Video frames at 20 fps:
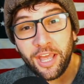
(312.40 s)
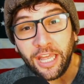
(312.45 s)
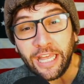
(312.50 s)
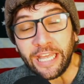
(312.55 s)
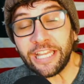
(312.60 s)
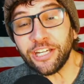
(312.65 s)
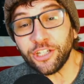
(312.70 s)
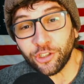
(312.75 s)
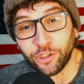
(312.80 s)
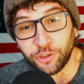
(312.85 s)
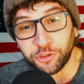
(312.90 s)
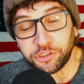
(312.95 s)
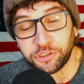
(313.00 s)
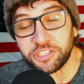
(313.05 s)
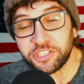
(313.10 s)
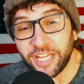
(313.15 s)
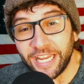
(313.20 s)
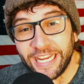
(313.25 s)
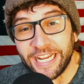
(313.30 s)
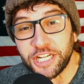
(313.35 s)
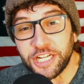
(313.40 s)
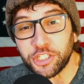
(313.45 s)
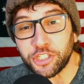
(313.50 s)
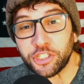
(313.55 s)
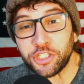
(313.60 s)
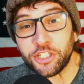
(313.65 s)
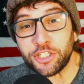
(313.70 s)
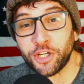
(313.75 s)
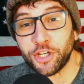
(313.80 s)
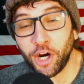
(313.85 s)
interstate
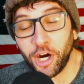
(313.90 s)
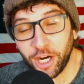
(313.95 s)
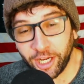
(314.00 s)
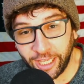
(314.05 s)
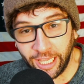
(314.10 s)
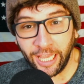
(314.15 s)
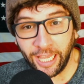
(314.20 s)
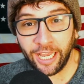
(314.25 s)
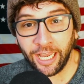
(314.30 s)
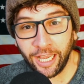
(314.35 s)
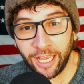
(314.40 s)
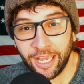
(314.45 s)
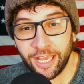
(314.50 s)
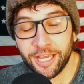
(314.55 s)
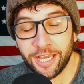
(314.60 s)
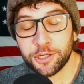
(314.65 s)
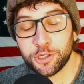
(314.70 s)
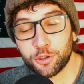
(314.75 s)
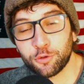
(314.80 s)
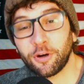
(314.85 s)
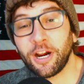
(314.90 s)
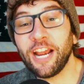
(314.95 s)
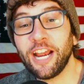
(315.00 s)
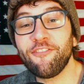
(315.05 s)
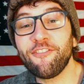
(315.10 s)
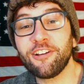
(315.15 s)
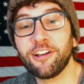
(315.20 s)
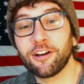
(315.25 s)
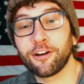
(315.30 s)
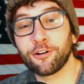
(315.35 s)
stalking,
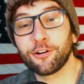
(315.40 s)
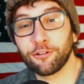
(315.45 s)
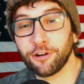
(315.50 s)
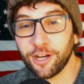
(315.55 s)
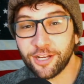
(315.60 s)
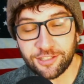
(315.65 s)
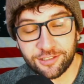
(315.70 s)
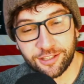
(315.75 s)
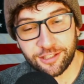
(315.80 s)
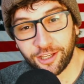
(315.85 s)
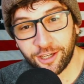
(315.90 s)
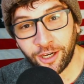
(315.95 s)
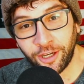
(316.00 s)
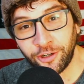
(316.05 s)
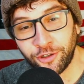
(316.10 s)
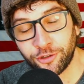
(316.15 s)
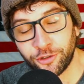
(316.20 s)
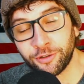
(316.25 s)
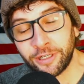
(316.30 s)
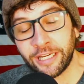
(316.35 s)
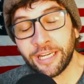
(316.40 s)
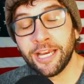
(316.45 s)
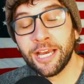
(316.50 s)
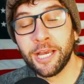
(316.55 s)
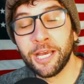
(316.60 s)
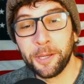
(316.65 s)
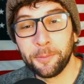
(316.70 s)
driving across the country,